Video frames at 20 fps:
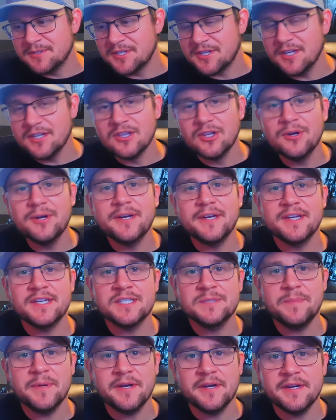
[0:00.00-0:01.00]
good learning
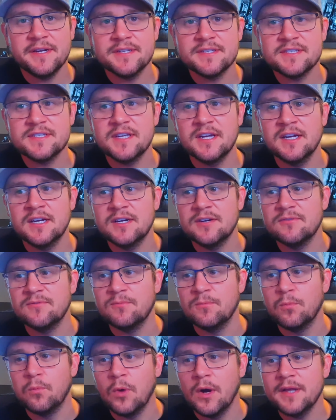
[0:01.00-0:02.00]
experience of
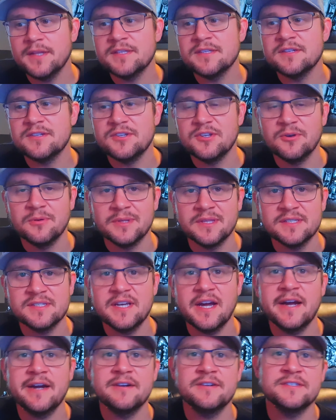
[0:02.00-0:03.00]
what to do with the
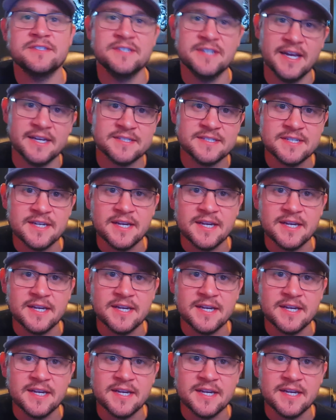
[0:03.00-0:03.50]
tires next